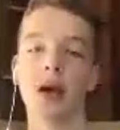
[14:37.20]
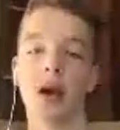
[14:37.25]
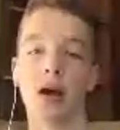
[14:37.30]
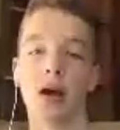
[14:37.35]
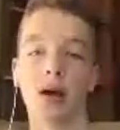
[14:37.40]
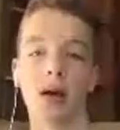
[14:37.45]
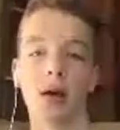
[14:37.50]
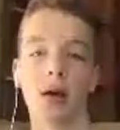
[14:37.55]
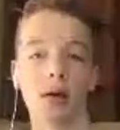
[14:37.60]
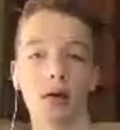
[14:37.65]

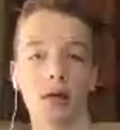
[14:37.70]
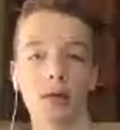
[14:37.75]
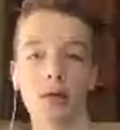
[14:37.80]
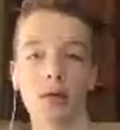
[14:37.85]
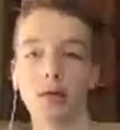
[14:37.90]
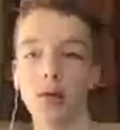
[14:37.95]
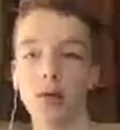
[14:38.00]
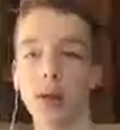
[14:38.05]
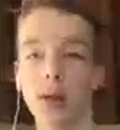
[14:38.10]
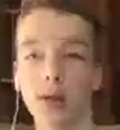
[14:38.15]
are
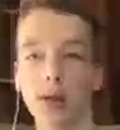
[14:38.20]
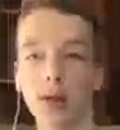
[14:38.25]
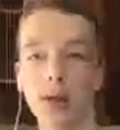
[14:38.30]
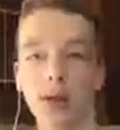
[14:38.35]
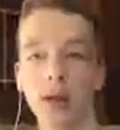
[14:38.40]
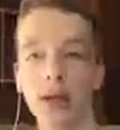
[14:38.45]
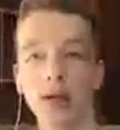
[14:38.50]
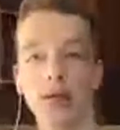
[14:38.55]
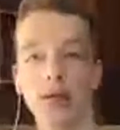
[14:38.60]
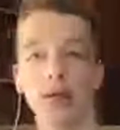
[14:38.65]
really,
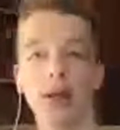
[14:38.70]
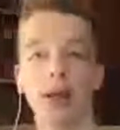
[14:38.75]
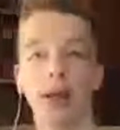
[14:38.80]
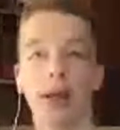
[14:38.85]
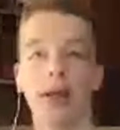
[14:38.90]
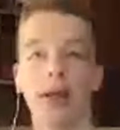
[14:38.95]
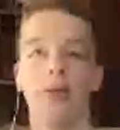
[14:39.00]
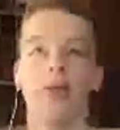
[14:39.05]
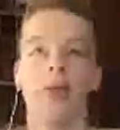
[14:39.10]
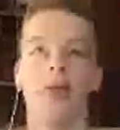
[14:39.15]
really, really
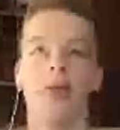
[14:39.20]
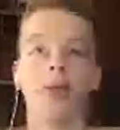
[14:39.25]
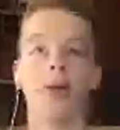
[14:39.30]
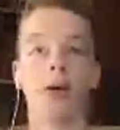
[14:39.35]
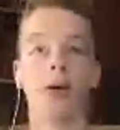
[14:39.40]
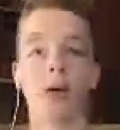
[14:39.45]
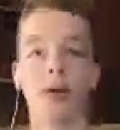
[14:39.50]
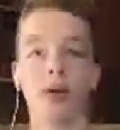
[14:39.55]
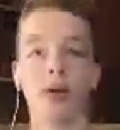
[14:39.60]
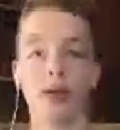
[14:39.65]

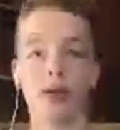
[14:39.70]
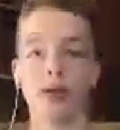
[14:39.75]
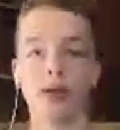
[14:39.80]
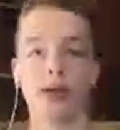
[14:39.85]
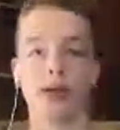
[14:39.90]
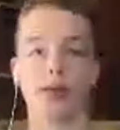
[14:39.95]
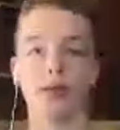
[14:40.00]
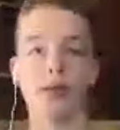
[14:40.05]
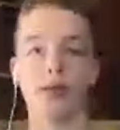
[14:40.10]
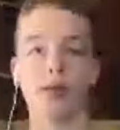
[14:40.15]
important
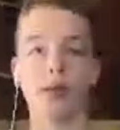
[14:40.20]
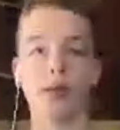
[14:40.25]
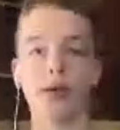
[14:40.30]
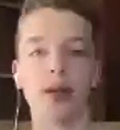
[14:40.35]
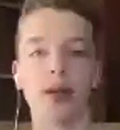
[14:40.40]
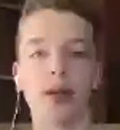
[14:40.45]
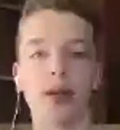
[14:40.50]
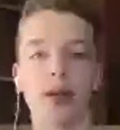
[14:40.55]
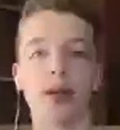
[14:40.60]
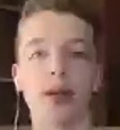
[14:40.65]
just for
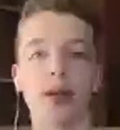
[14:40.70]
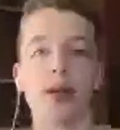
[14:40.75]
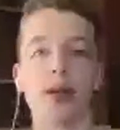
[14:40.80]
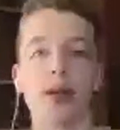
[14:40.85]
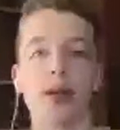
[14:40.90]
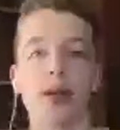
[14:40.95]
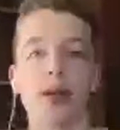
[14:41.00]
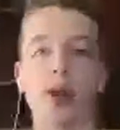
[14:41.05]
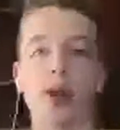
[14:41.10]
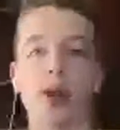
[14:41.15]
the
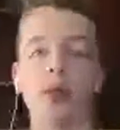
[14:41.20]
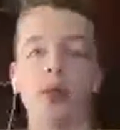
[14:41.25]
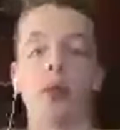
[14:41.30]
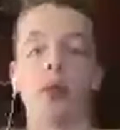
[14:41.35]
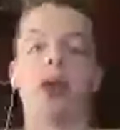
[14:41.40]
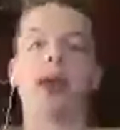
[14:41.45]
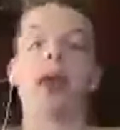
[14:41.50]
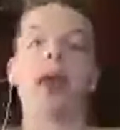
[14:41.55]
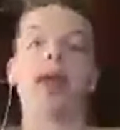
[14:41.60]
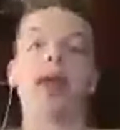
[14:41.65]
growth
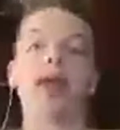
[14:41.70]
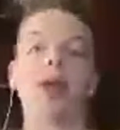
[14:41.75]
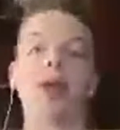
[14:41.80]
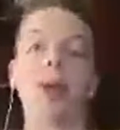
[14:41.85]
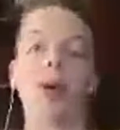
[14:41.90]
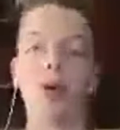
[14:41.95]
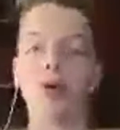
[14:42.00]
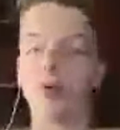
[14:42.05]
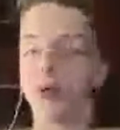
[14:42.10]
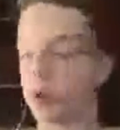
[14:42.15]
and
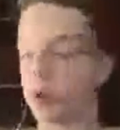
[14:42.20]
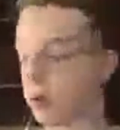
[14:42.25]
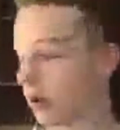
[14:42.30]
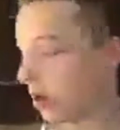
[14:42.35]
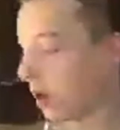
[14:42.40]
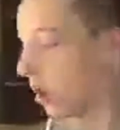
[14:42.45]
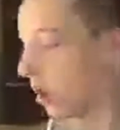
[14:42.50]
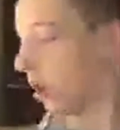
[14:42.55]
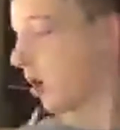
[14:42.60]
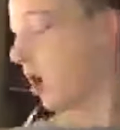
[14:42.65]

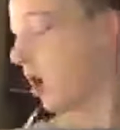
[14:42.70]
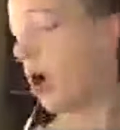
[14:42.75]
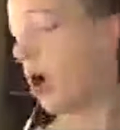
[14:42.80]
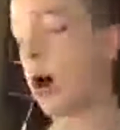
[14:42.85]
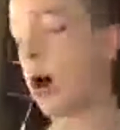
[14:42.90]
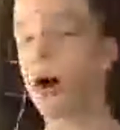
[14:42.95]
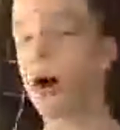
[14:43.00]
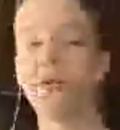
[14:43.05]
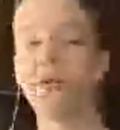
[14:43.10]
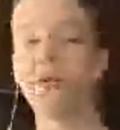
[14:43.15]
exposure
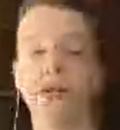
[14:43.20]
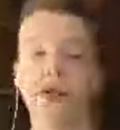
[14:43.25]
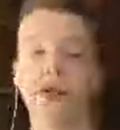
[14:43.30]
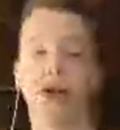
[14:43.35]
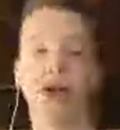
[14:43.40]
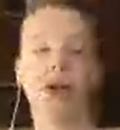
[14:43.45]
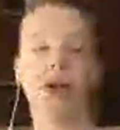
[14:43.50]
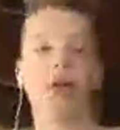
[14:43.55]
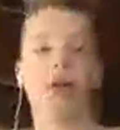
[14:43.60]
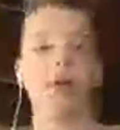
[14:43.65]
of your
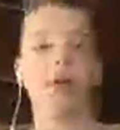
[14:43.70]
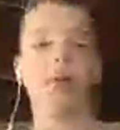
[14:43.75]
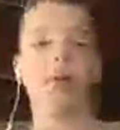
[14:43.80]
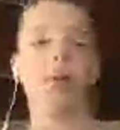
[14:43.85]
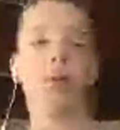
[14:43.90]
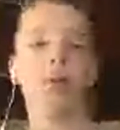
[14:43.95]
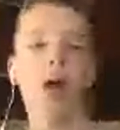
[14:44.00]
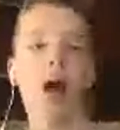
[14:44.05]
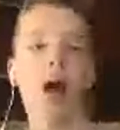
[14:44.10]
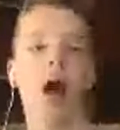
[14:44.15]
channel.
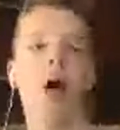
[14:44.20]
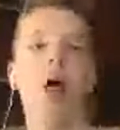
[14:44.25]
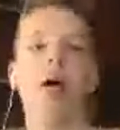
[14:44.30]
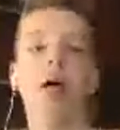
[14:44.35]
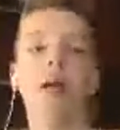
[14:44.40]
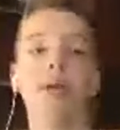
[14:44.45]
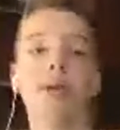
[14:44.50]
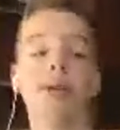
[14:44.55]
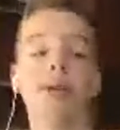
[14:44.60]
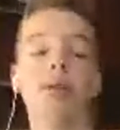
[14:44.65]

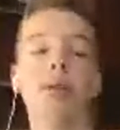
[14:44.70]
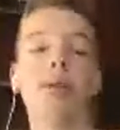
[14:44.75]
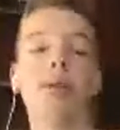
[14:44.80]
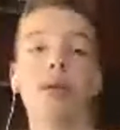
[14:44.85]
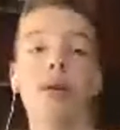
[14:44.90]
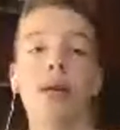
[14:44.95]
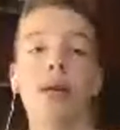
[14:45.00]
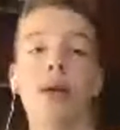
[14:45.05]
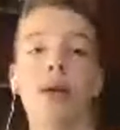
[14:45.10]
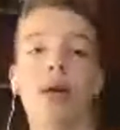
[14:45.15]

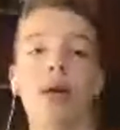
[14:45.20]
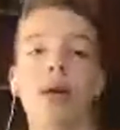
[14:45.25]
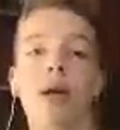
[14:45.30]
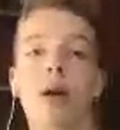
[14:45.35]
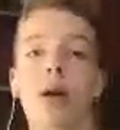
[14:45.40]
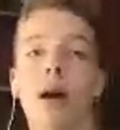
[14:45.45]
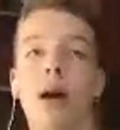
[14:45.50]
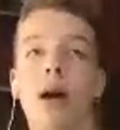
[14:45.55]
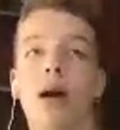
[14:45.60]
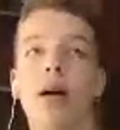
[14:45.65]
Also,
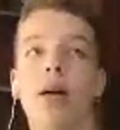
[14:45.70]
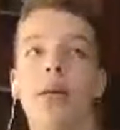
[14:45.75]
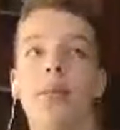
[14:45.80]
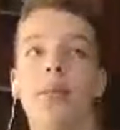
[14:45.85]
you're